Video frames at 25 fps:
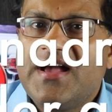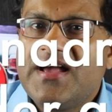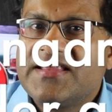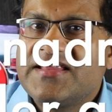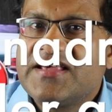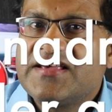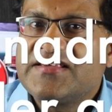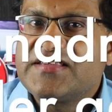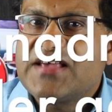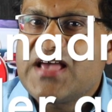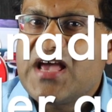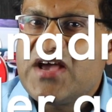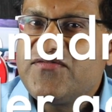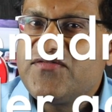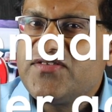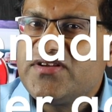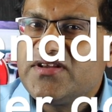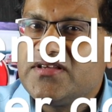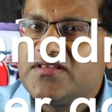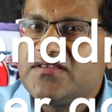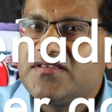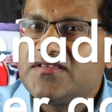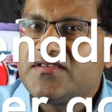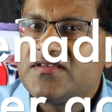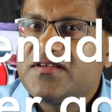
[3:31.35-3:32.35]
There's
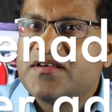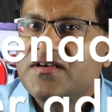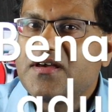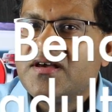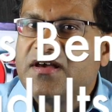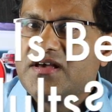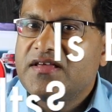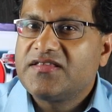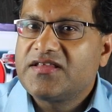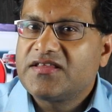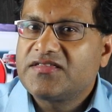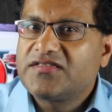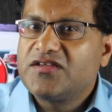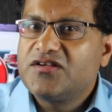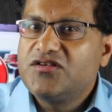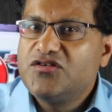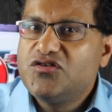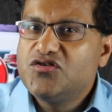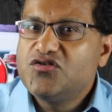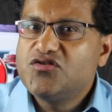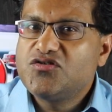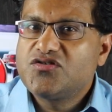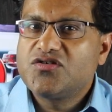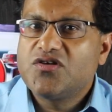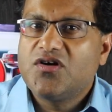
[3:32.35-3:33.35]
evidence that the
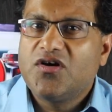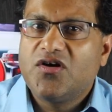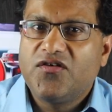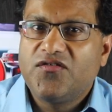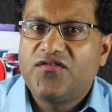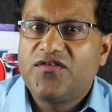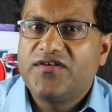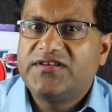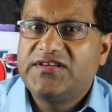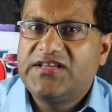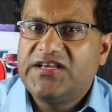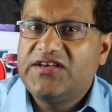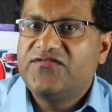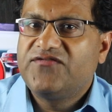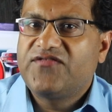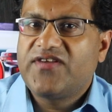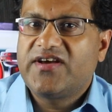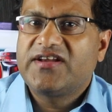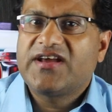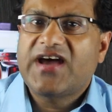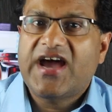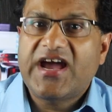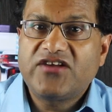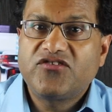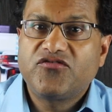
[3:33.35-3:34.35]
use of
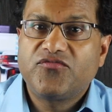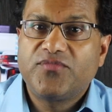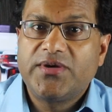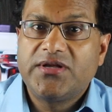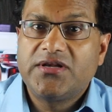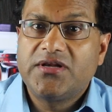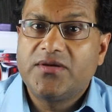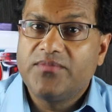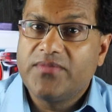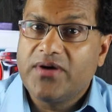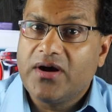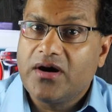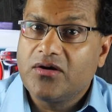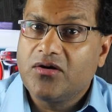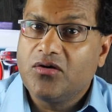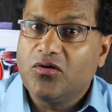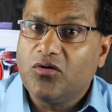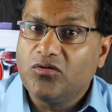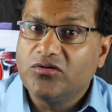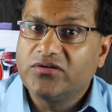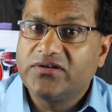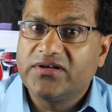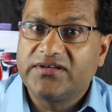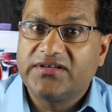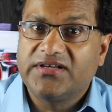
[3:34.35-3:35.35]
diphenhydramine among
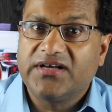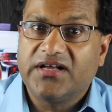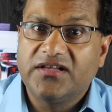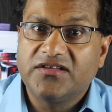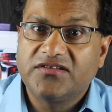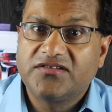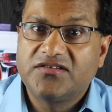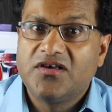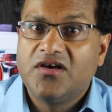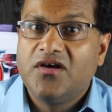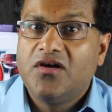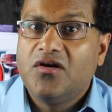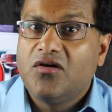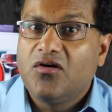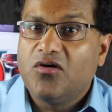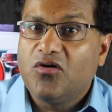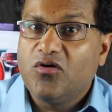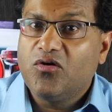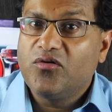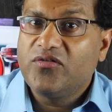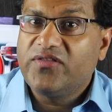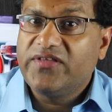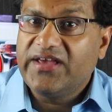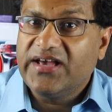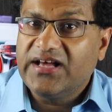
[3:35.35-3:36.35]
older adults
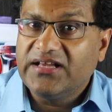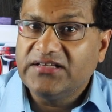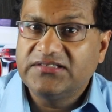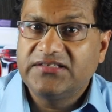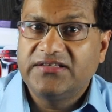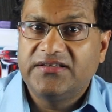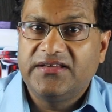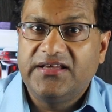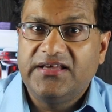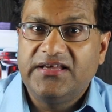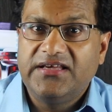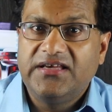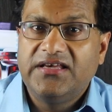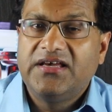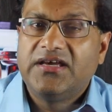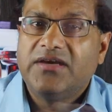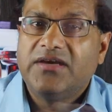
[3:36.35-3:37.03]
or the elderly